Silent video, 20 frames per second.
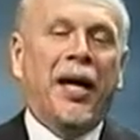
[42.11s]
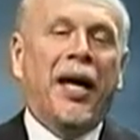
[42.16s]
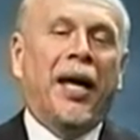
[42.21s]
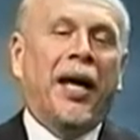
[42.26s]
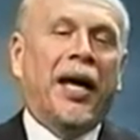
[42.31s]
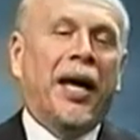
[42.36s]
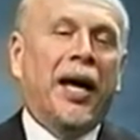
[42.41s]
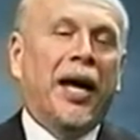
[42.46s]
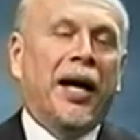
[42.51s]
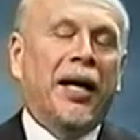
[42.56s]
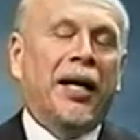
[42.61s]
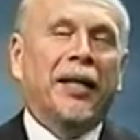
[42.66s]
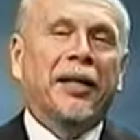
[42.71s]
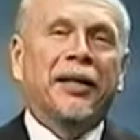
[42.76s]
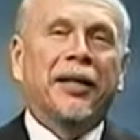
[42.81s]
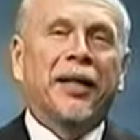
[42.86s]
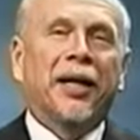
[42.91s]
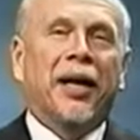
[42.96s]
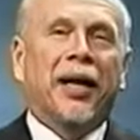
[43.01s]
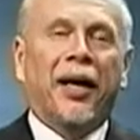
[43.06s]

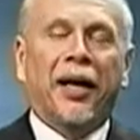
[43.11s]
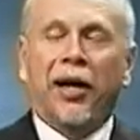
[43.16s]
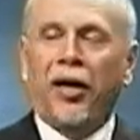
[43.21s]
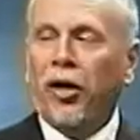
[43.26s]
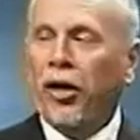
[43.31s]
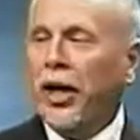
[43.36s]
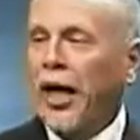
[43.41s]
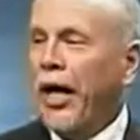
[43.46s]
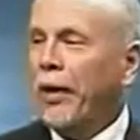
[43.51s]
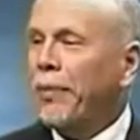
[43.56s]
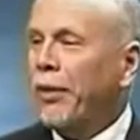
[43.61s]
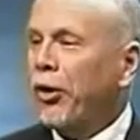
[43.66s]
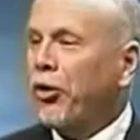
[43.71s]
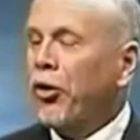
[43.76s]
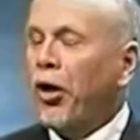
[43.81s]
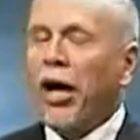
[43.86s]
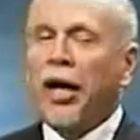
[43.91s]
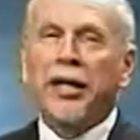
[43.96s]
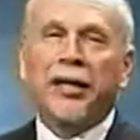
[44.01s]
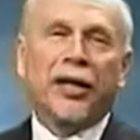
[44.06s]
And came
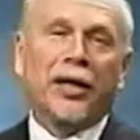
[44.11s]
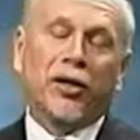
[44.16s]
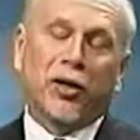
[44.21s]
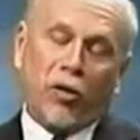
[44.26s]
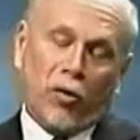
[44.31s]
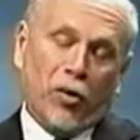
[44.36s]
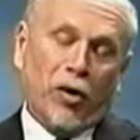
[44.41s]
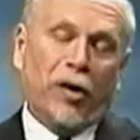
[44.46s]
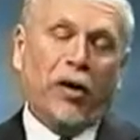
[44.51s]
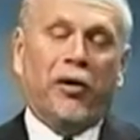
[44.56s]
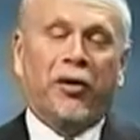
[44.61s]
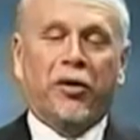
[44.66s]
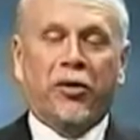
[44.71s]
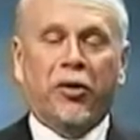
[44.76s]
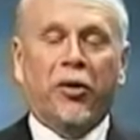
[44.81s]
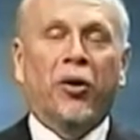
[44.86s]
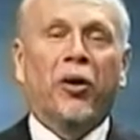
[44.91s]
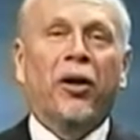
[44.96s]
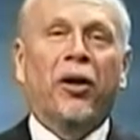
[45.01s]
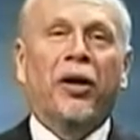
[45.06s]
across, according to the
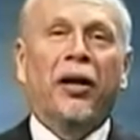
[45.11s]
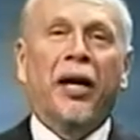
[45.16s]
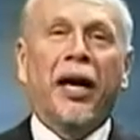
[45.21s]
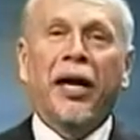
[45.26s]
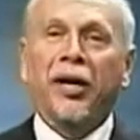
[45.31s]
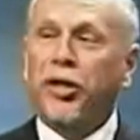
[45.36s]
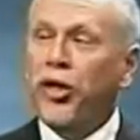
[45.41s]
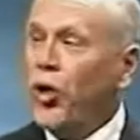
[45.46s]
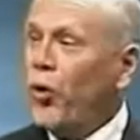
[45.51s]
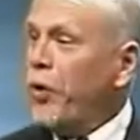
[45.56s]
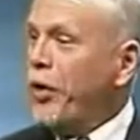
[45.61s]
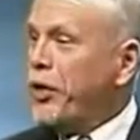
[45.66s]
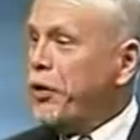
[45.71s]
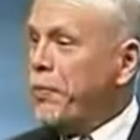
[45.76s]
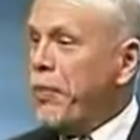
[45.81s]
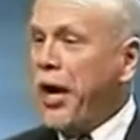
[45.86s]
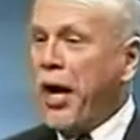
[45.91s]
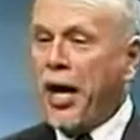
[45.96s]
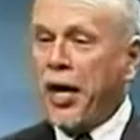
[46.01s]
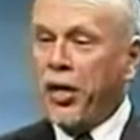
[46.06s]
story, a Jewish
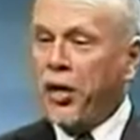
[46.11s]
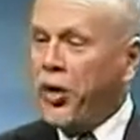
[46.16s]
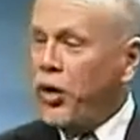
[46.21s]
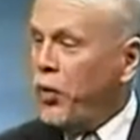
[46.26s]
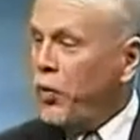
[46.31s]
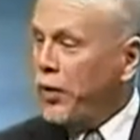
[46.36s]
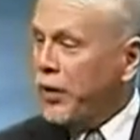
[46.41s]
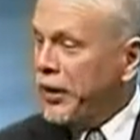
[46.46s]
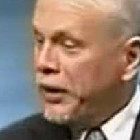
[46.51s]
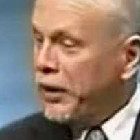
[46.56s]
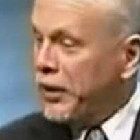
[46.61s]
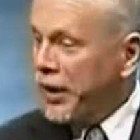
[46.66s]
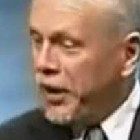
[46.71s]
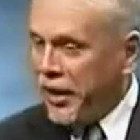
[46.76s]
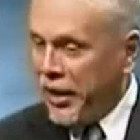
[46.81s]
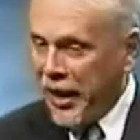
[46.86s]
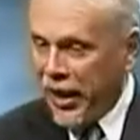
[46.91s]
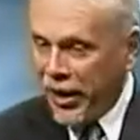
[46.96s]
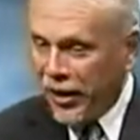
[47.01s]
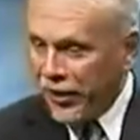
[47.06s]
man who
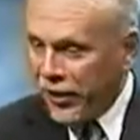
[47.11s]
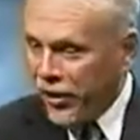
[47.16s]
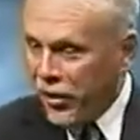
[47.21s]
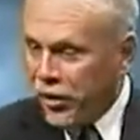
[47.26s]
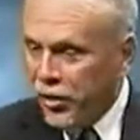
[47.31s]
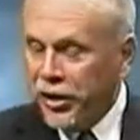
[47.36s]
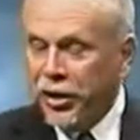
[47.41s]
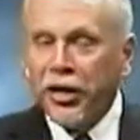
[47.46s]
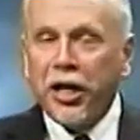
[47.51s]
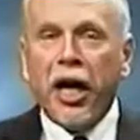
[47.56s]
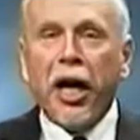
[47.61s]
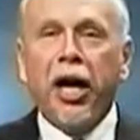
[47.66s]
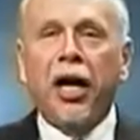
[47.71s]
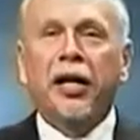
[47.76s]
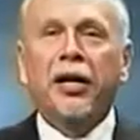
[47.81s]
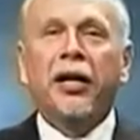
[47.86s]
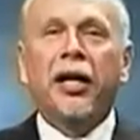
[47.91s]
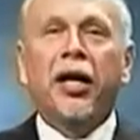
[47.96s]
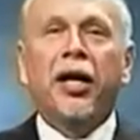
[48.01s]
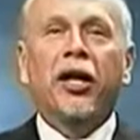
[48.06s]
had a little
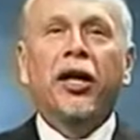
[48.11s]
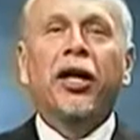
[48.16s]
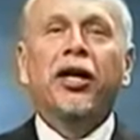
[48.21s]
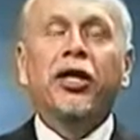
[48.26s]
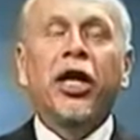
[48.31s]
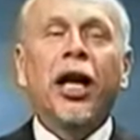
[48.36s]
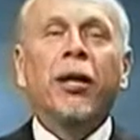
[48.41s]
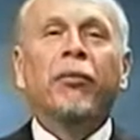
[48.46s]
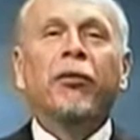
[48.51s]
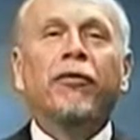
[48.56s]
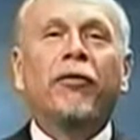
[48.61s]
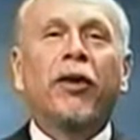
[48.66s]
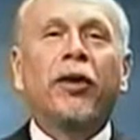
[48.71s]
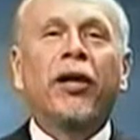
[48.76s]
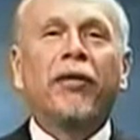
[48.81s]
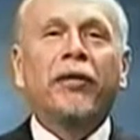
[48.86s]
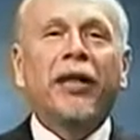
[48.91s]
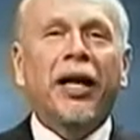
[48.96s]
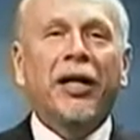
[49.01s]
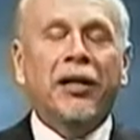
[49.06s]
stand there and a table full
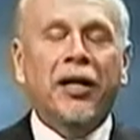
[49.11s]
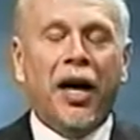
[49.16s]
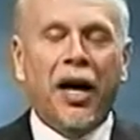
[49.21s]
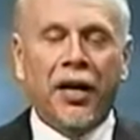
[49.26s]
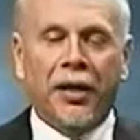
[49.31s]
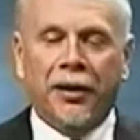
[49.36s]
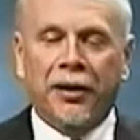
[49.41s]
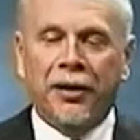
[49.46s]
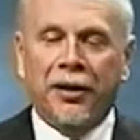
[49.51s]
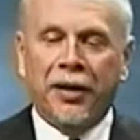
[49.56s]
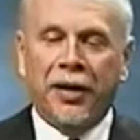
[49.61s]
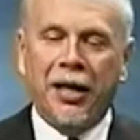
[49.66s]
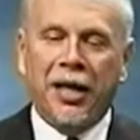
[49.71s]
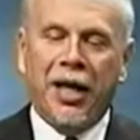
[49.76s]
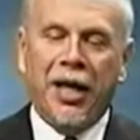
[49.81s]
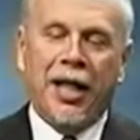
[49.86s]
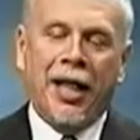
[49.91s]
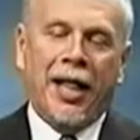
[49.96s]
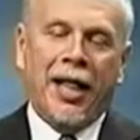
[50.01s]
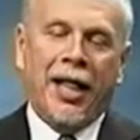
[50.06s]
of neckties.
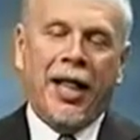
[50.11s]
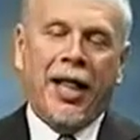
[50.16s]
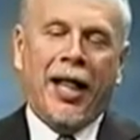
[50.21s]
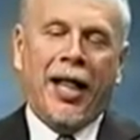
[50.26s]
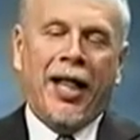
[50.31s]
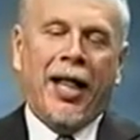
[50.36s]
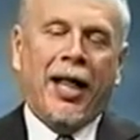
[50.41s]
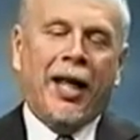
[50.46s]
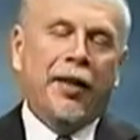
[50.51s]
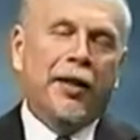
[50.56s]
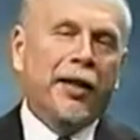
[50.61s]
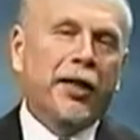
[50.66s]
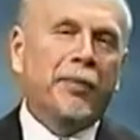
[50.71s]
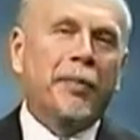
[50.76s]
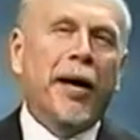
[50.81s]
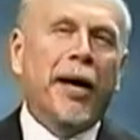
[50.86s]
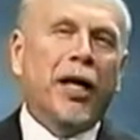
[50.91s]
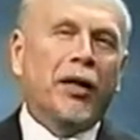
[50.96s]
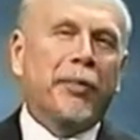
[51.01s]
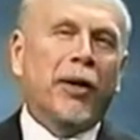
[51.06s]
This
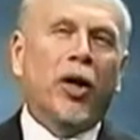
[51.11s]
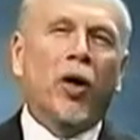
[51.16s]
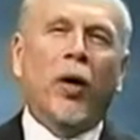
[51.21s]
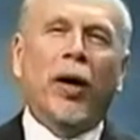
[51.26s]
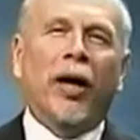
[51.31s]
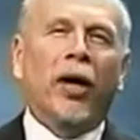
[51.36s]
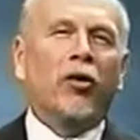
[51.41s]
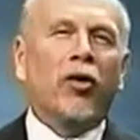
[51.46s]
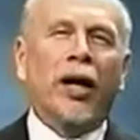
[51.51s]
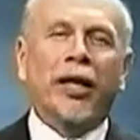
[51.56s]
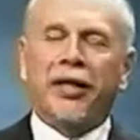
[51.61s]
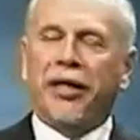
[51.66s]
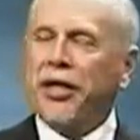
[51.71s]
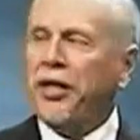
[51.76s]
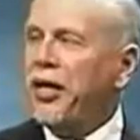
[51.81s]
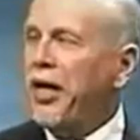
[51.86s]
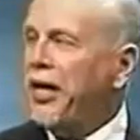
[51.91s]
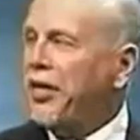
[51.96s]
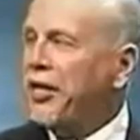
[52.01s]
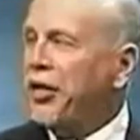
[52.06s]
man has been going across the
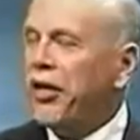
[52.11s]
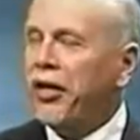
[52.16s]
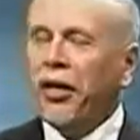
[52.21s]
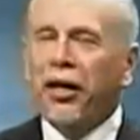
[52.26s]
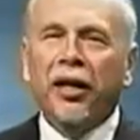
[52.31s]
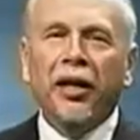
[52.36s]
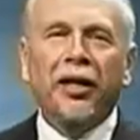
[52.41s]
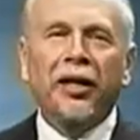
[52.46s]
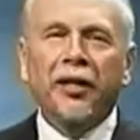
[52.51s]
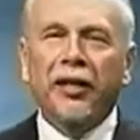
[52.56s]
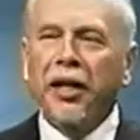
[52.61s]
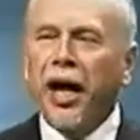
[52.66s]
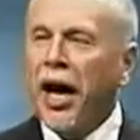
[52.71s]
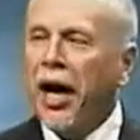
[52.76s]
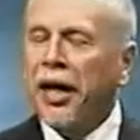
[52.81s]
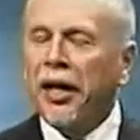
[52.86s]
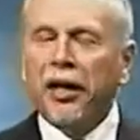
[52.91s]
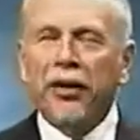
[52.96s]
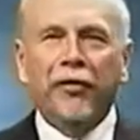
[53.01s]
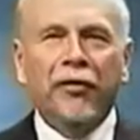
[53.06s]
desert. He's
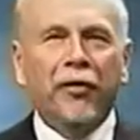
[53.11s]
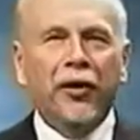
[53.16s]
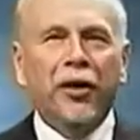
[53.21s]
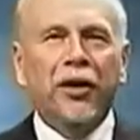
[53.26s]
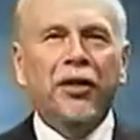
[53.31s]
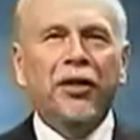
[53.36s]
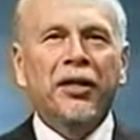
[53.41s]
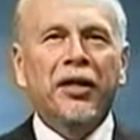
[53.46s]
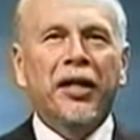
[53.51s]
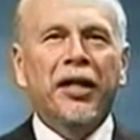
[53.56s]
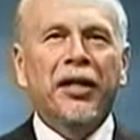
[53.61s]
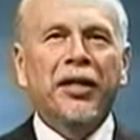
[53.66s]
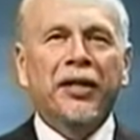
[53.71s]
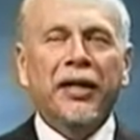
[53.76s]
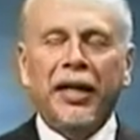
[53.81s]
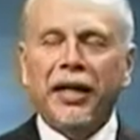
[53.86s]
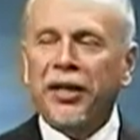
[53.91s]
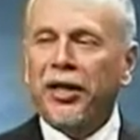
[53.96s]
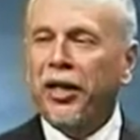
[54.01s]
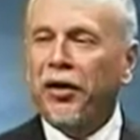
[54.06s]
dying of thirst, and he
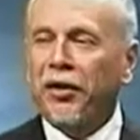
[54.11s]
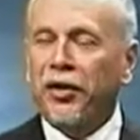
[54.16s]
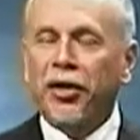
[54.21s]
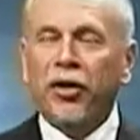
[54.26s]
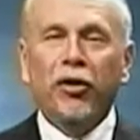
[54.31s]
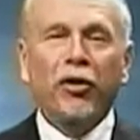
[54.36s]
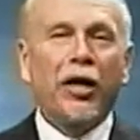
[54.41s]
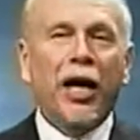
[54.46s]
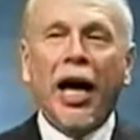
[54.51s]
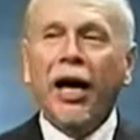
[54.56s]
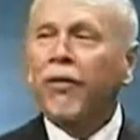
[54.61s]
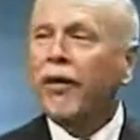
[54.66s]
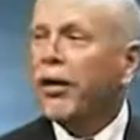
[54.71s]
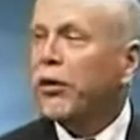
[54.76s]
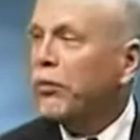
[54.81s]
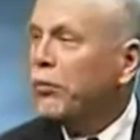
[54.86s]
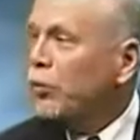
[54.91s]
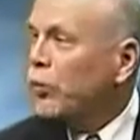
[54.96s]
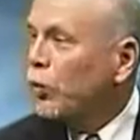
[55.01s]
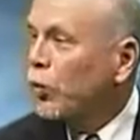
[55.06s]
says to the Jew, "Do you have a
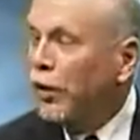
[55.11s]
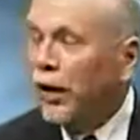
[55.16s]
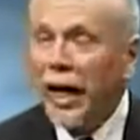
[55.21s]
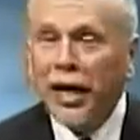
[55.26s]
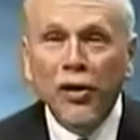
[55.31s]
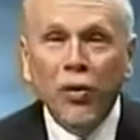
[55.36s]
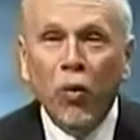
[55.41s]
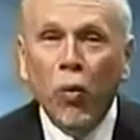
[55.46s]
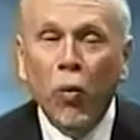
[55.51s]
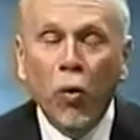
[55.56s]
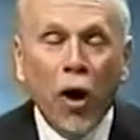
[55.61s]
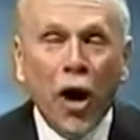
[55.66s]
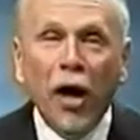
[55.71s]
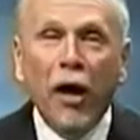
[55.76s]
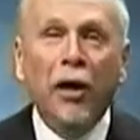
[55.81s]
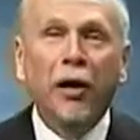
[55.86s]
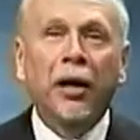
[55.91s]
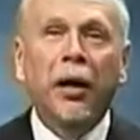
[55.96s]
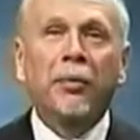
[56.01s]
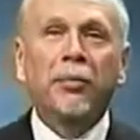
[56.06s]
glass of
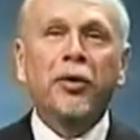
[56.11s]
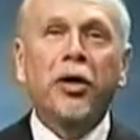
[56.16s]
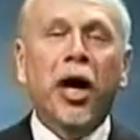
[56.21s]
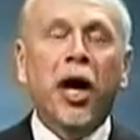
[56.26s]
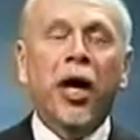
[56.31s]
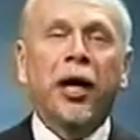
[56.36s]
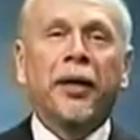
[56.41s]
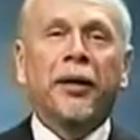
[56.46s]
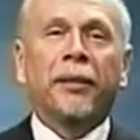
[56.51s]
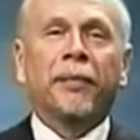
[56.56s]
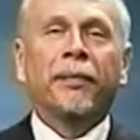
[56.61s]
water? I'm dying."